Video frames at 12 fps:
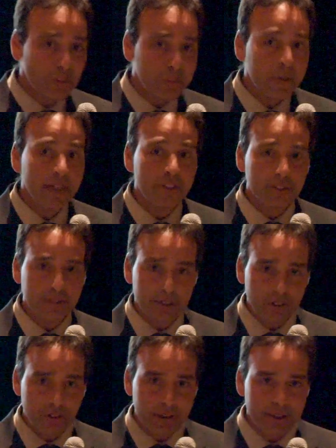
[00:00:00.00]

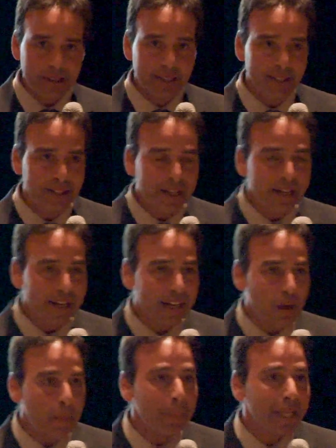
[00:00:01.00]
depression, stress
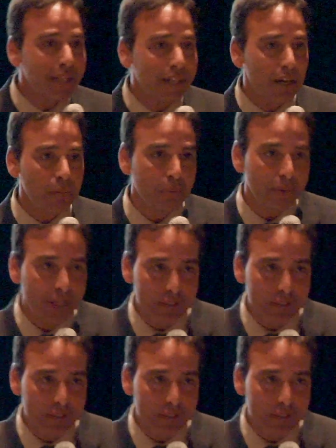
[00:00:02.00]
kind of peak up